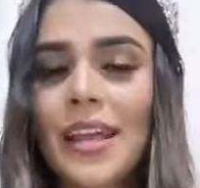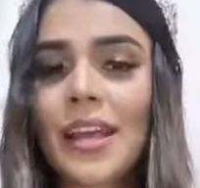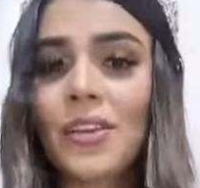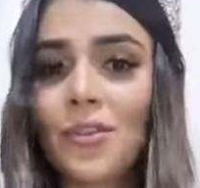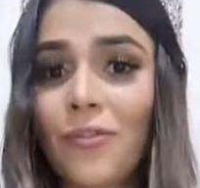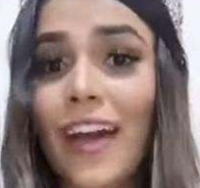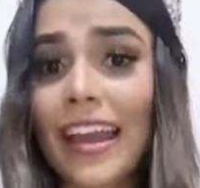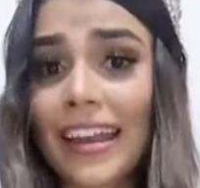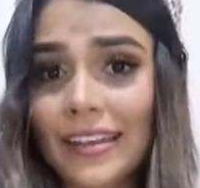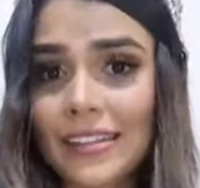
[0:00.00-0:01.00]
you
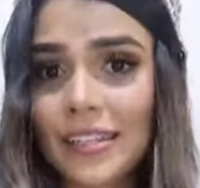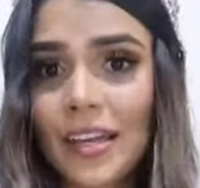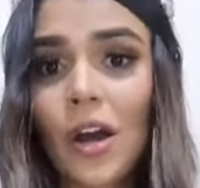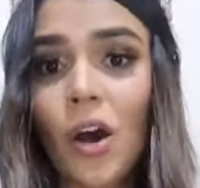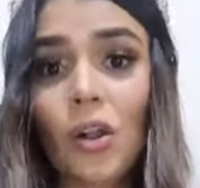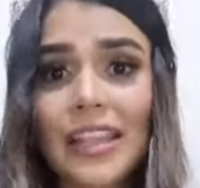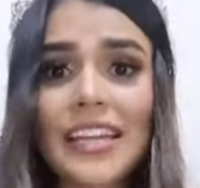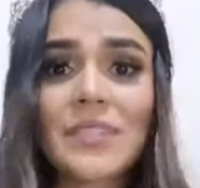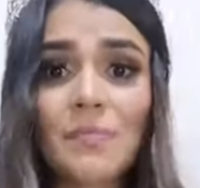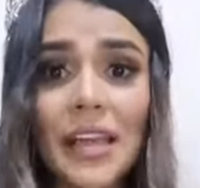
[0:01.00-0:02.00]
find it, or
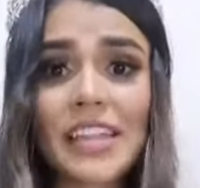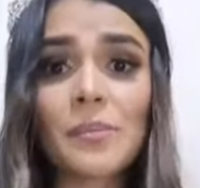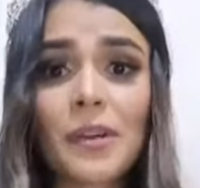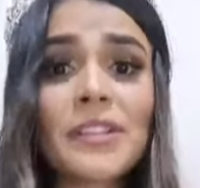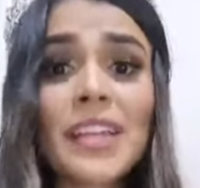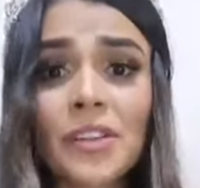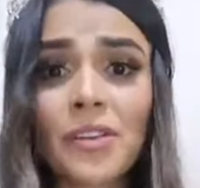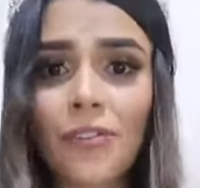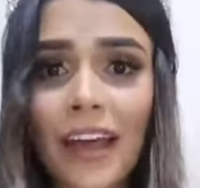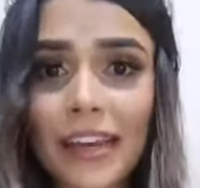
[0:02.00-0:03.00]
let the place better than you
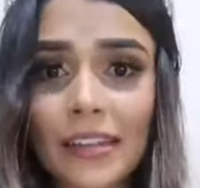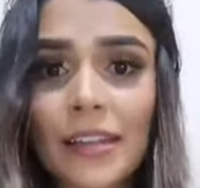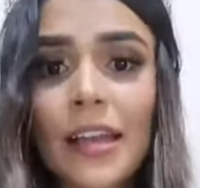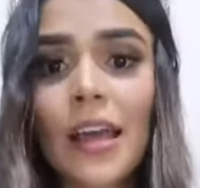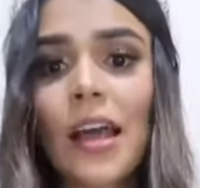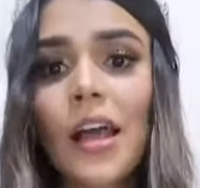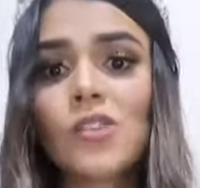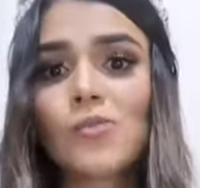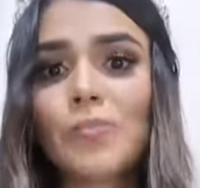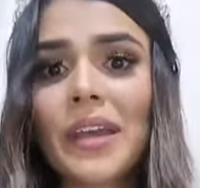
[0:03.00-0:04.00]
find it.
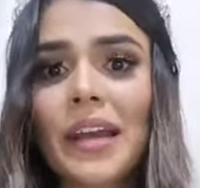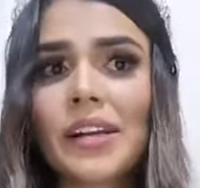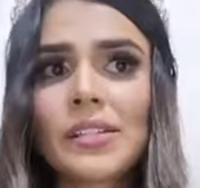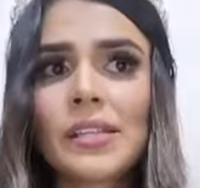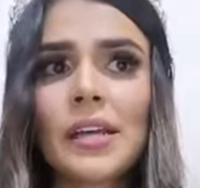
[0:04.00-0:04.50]
Because,